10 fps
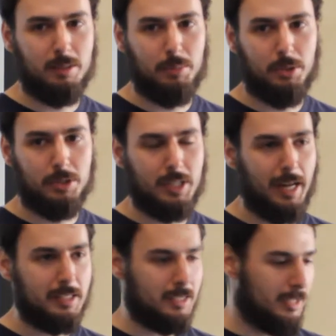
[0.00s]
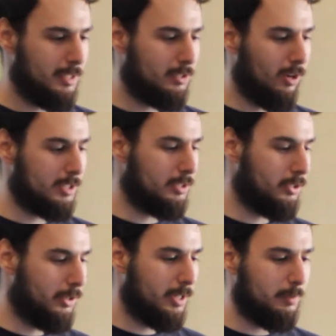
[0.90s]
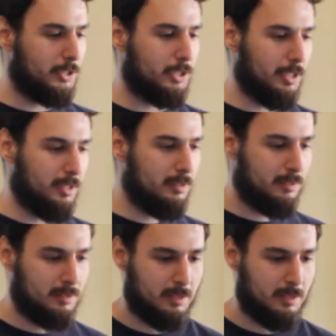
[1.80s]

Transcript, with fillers: in computer science is called the Turing machine.